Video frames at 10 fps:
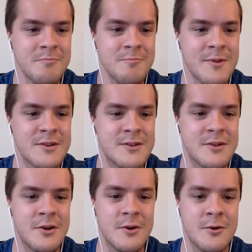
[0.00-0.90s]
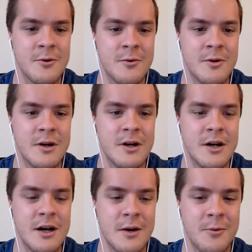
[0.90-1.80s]
So
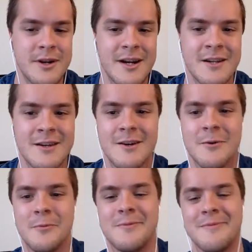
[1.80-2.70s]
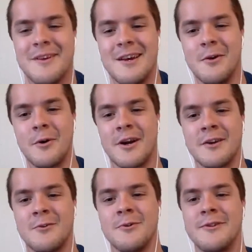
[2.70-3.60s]
what kind of
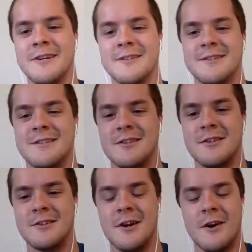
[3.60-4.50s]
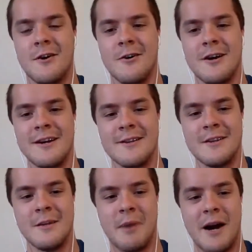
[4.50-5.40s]
cool things are in
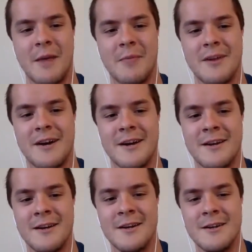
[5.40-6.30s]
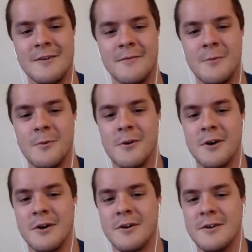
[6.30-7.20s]
the pipeline
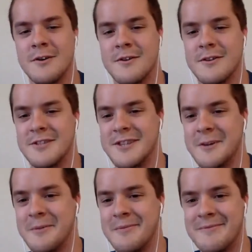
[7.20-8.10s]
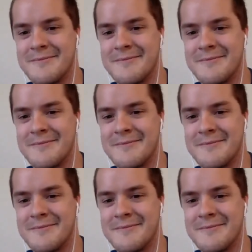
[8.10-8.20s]
for the gym?